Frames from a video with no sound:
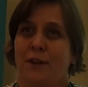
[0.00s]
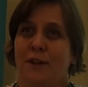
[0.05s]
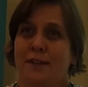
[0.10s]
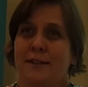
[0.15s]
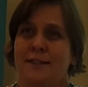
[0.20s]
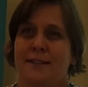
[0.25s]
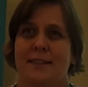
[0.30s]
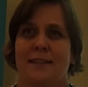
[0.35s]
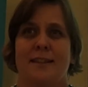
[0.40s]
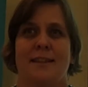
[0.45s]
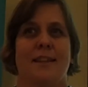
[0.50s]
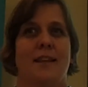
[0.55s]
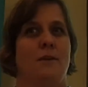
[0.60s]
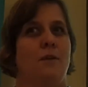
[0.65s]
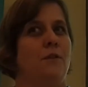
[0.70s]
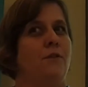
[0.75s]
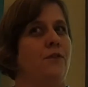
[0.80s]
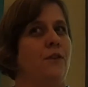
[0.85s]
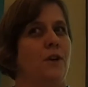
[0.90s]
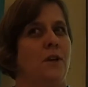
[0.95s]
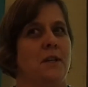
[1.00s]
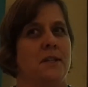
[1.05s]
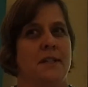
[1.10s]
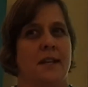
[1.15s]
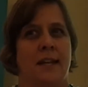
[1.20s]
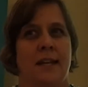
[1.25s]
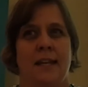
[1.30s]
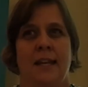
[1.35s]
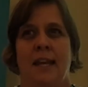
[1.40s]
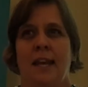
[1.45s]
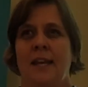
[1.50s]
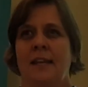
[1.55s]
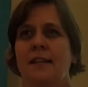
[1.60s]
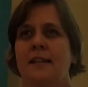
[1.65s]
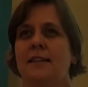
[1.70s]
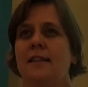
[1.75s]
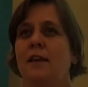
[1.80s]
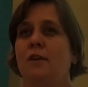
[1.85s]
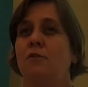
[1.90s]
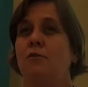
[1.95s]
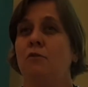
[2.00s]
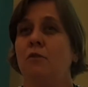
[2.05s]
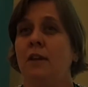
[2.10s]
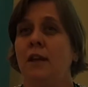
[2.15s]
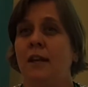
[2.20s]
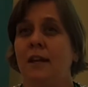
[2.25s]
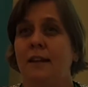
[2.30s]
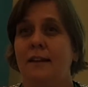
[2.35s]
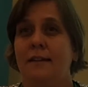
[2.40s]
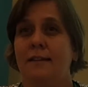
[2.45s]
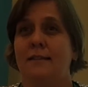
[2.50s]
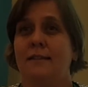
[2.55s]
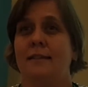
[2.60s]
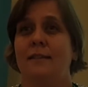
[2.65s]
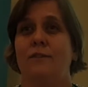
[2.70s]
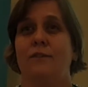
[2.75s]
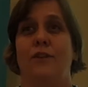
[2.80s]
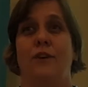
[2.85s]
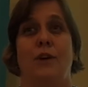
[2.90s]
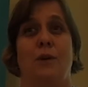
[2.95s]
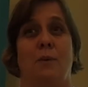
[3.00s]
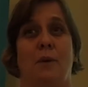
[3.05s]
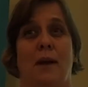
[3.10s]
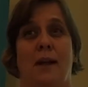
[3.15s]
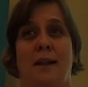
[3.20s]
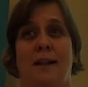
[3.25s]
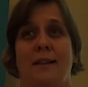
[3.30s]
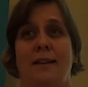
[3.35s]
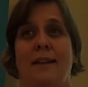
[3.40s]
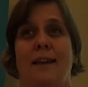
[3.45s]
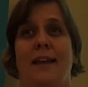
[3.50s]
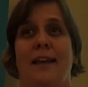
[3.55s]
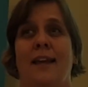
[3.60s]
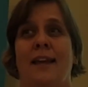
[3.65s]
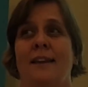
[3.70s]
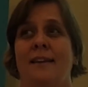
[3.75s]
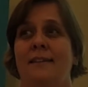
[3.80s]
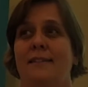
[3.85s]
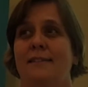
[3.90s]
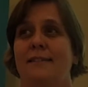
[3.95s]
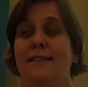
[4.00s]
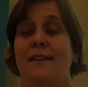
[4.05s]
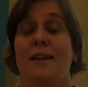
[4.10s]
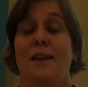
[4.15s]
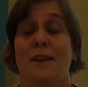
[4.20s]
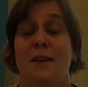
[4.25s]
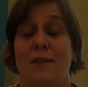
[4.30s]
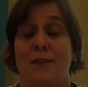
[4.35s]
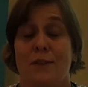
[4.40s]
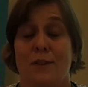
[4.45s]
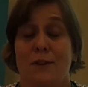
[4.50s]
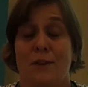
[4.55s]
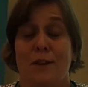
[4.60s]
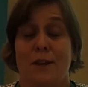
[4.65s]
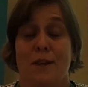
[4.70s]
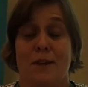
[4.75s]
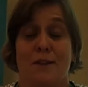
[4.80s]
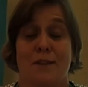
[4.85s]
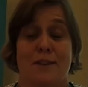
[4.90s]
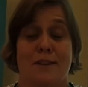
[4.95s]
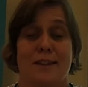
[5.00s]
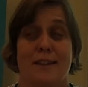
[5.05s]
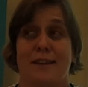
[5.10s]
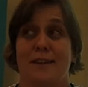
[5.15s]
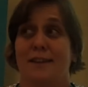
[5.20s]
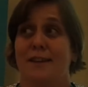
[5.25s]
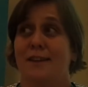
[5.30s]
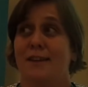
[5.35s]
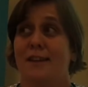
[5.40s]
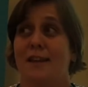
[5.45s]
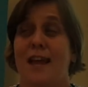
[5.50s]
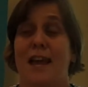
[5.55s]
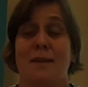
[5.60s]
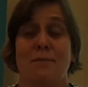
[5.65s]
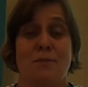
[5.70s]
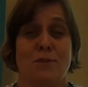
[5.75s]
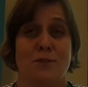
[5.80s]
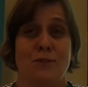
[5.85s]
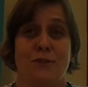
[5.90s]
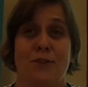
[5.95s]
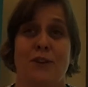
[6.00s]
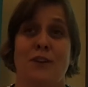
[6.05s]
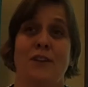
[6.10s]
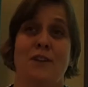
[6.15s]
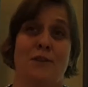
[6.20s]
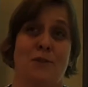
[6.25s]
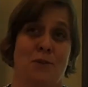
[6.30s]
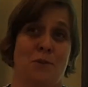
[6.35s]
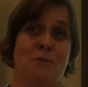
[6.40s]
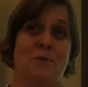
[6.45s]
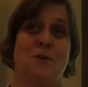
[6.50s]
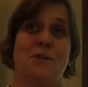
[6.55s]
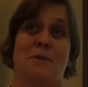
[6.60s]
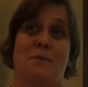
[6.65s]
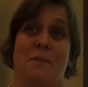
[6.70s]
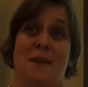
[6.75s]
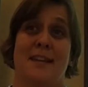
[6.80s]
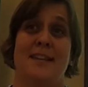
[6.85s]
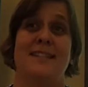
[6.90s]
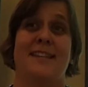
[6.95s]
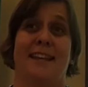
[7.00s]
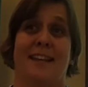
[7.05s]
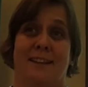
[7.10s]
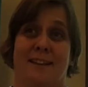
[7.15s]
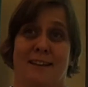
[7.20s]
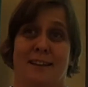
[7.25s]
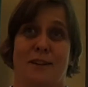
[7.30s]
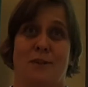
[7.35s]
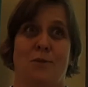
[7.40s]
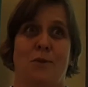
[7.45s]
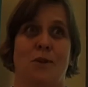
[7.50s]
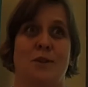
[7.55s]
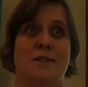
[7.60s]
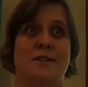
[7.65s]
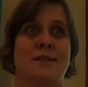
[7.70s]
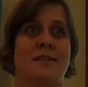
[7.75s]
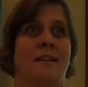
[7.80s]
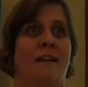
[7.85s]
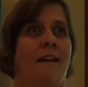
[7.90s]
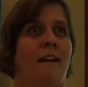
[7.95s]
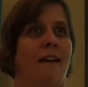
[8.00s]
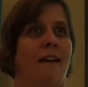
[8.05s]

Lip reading: focused, they were very dedicated, they really listened very well, and the atmosphere in the room was amazing. It was